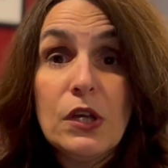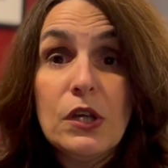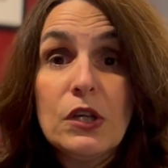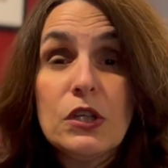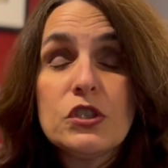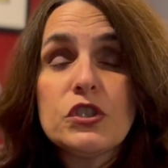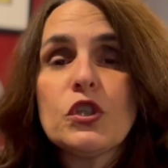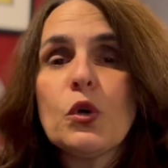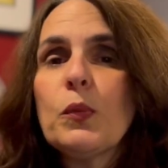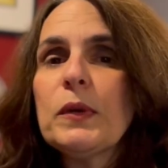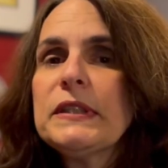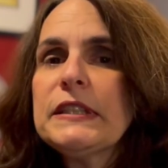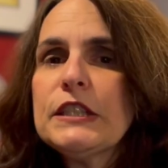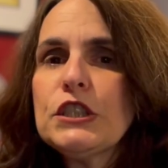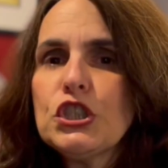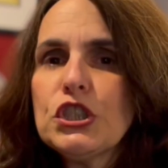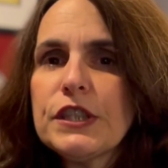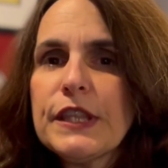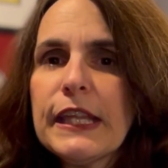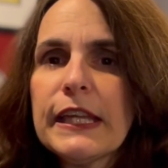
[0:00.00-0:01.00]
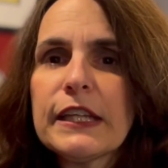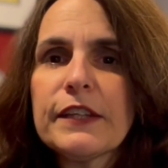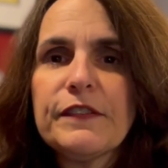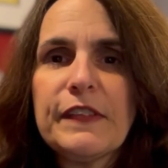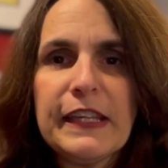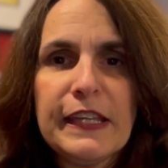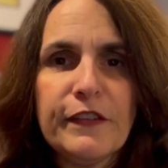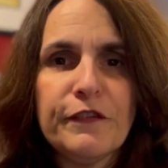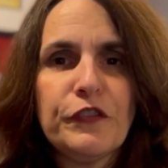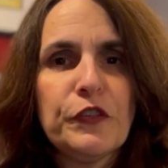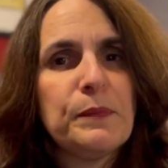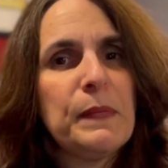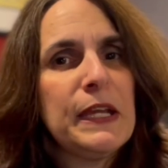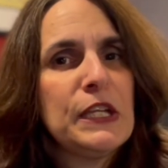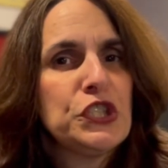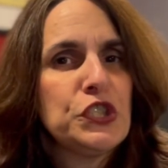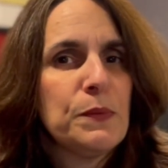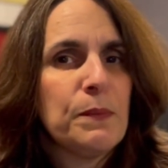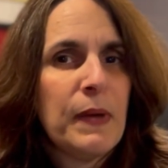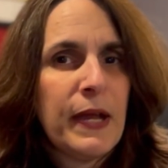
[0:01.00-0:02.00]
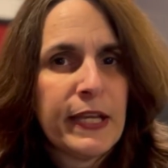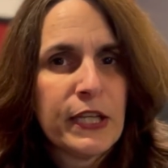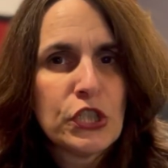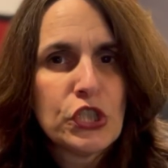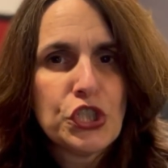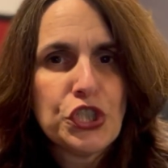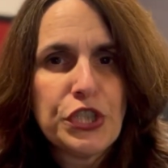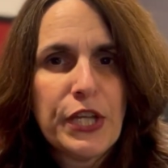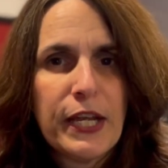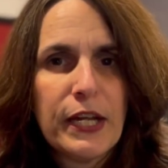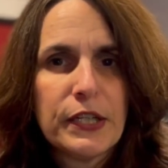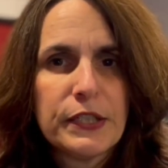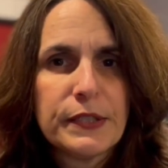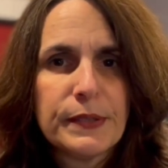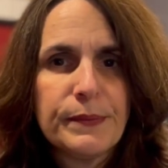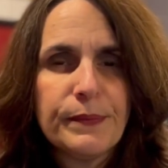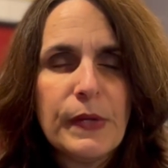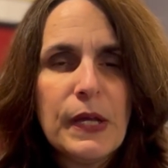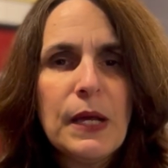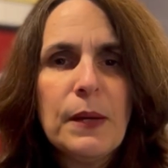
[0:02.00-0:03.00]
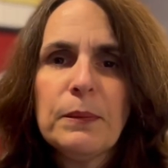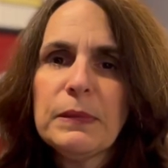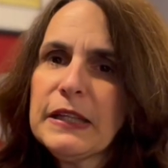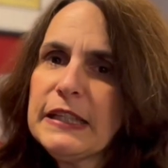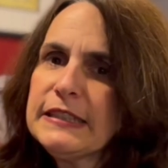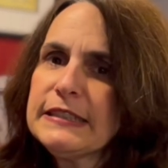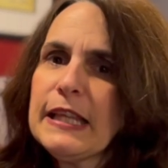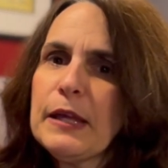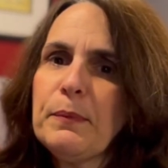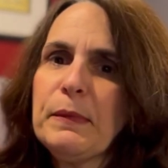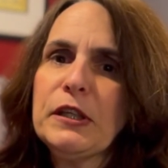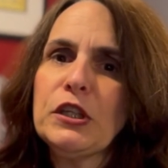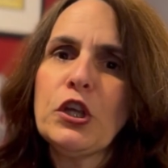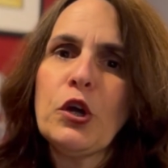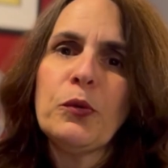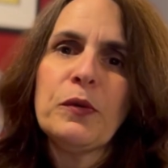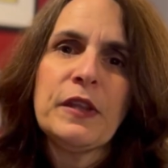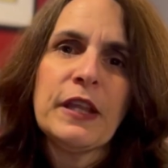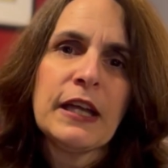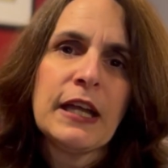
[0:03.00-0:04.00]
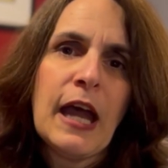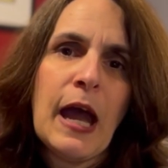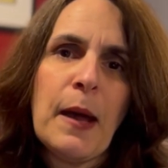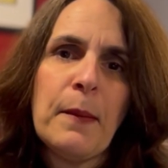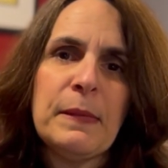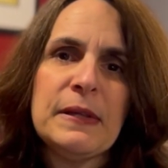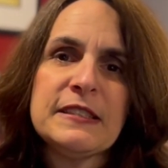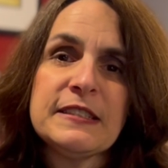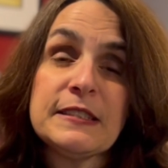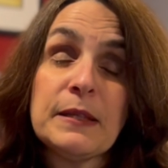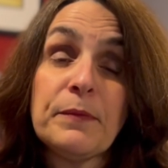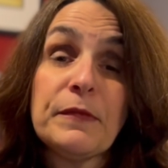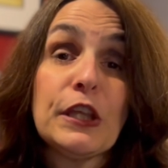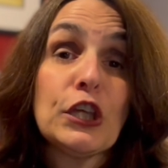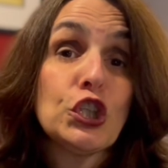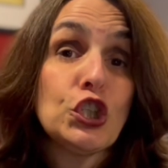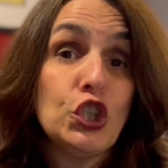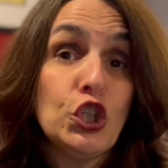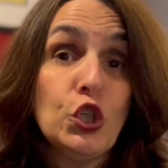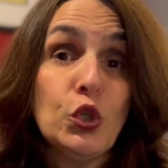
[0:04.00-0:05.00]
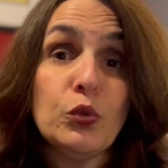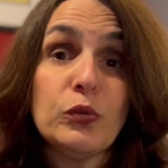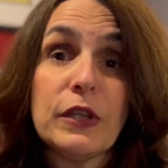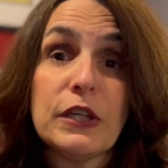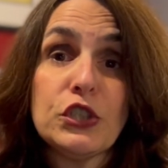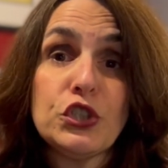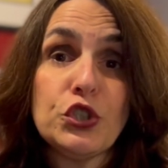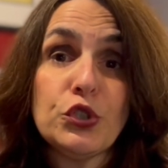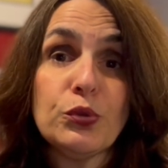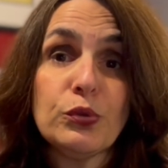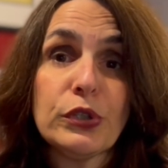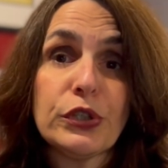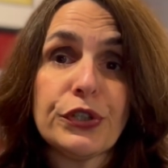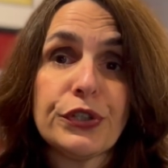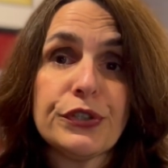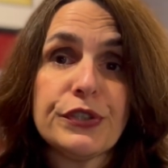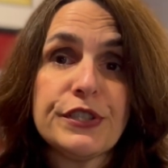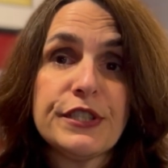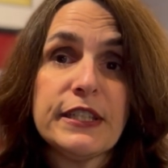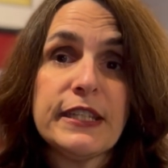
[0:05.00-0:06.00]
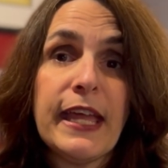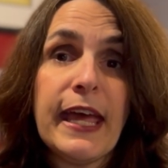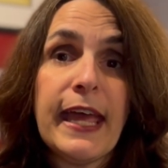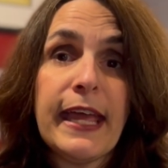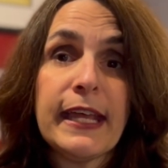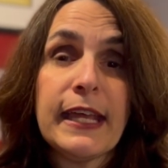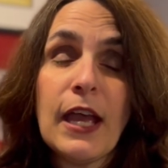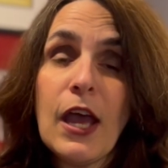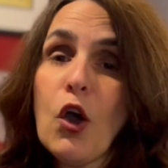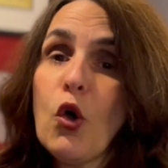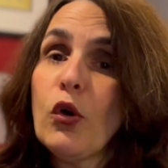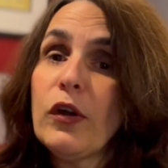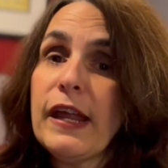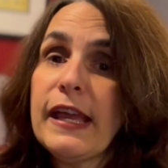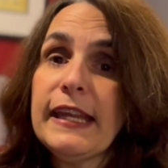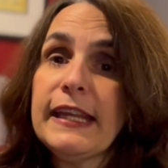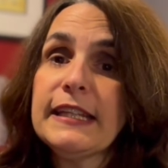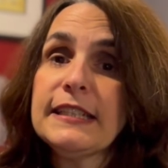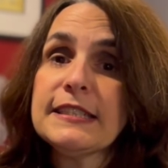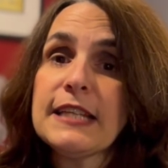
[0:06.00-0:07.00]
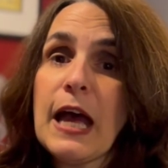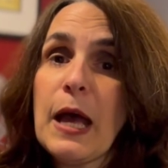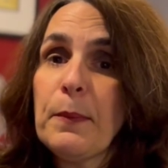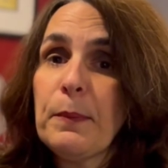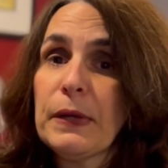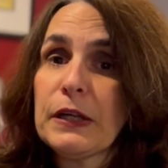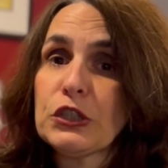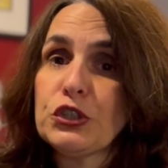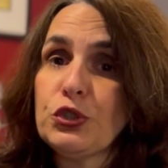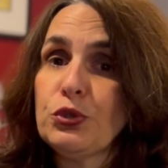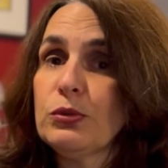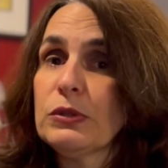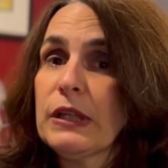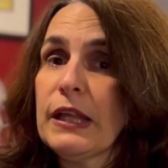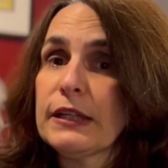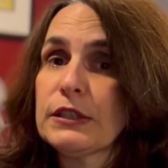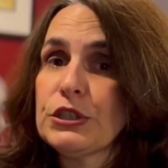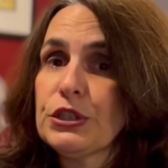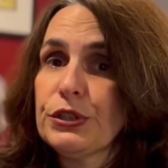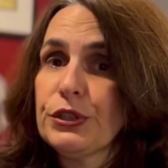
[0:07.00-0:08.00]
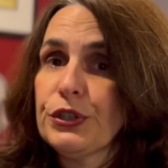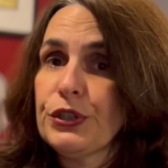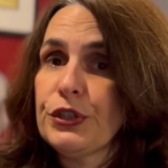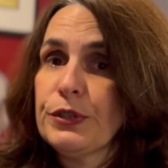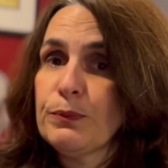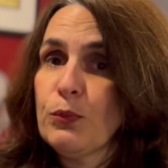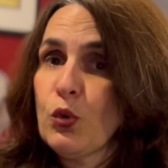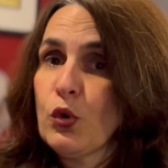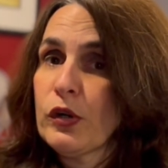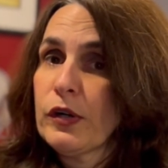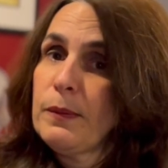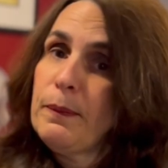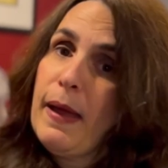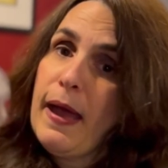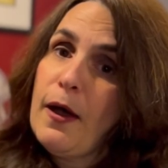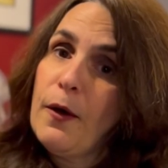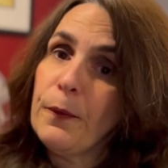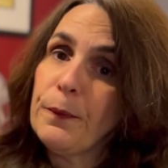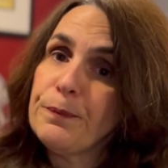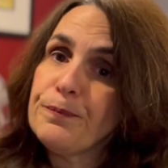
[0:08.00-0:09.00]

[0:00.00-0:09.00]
So what did you think of the information Michael shared? Please let me know in the comments something new that you learned today, or any topics you would like to learn more about.